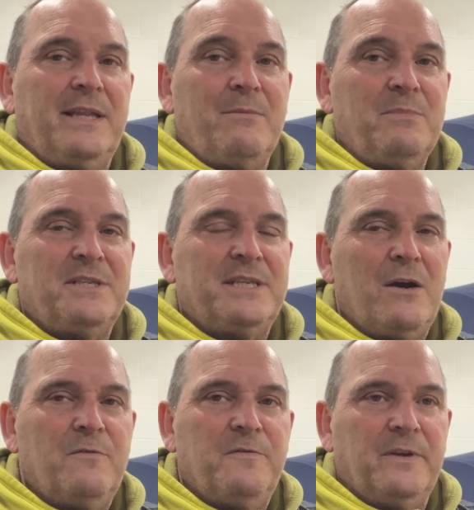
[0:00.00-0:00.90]
that
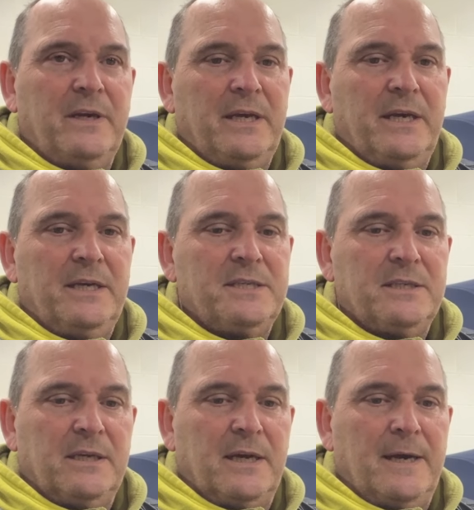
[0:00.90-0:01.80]
myself is
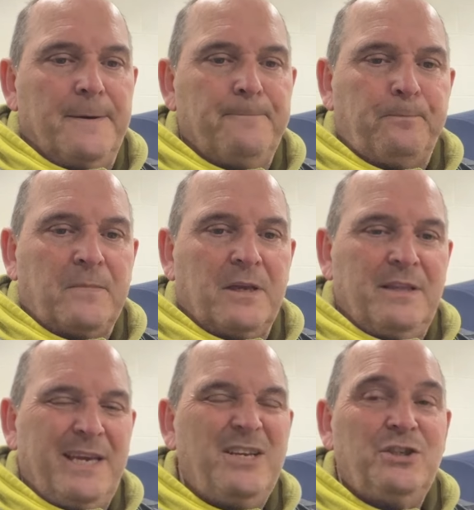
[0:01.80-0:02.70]
um,
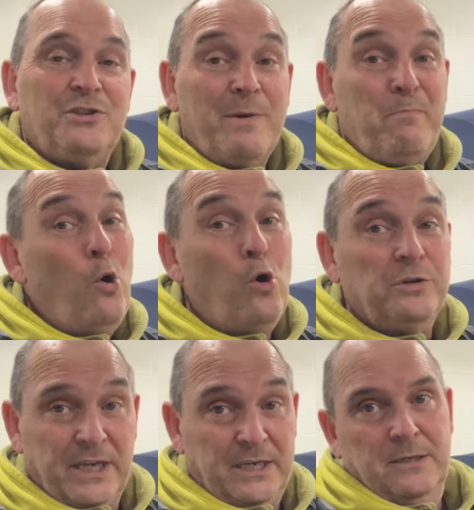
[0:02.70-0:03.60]
the engine's
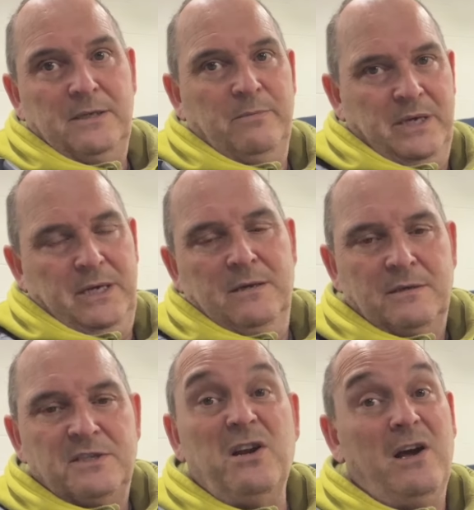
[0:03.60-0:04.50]
reported to be
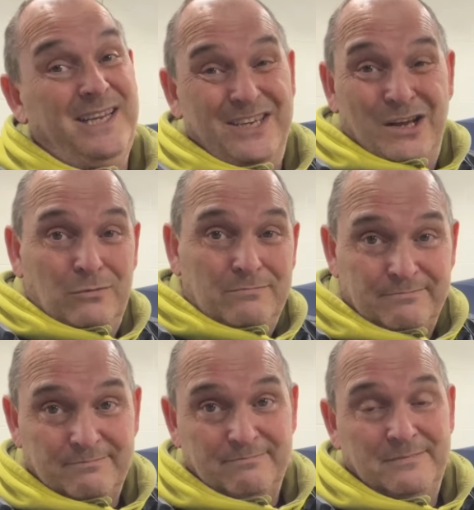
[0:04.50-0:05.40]
slightly dull.
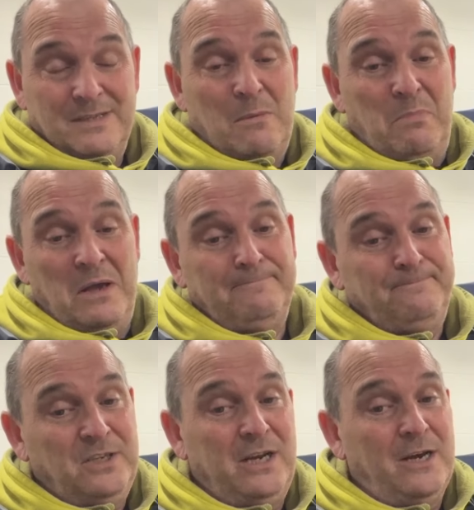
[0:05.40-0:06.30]
But,
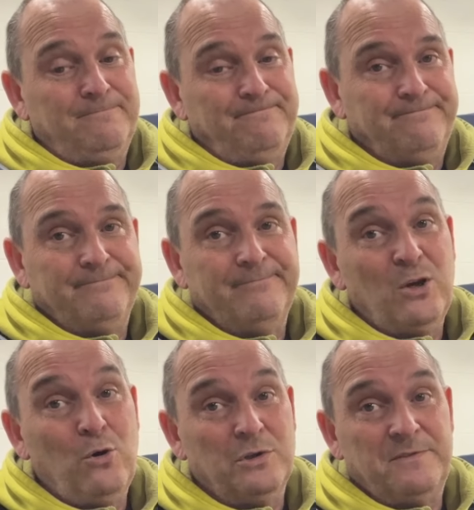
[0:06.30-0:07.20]
you know,
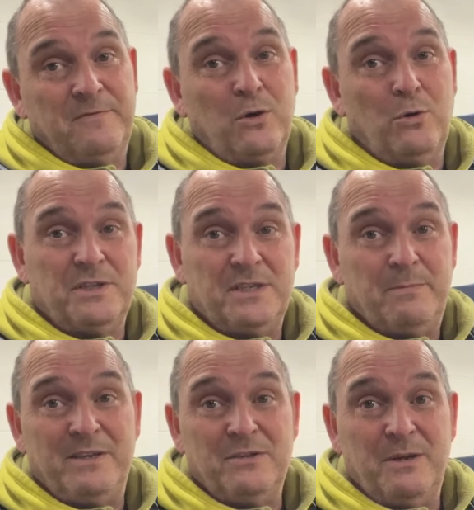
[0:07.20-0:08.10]
horses for courses,
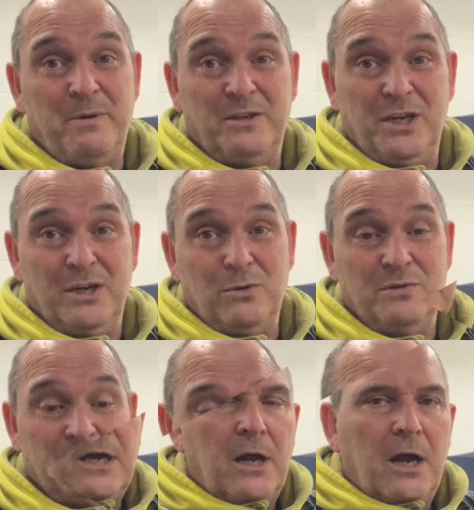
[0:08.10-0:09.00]
depends on your budget, of
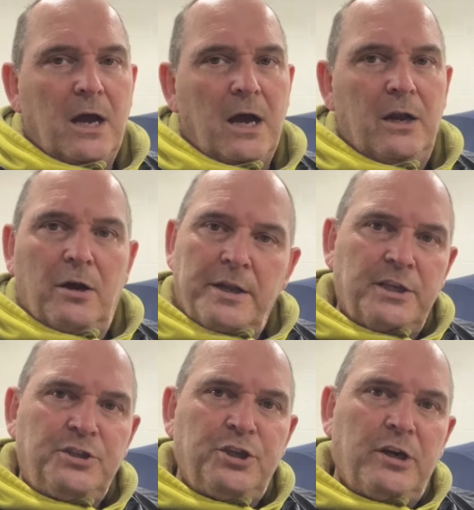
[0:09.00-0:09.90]
course a lot of
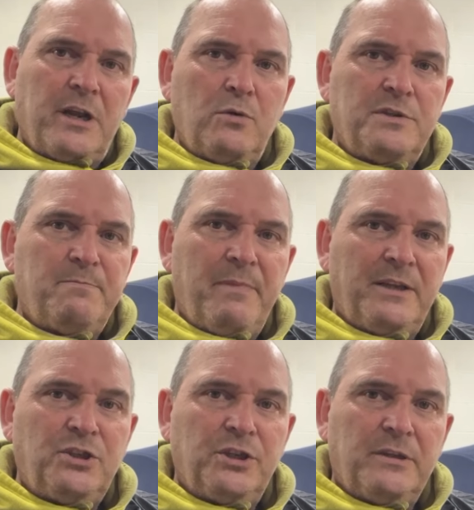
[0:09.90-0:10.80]
the journos
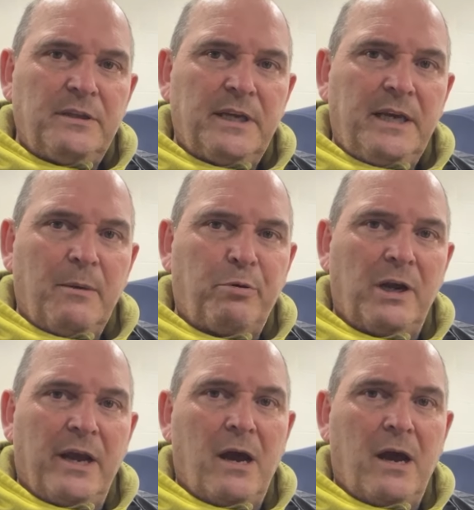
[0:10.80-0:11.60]
mention the Aprilia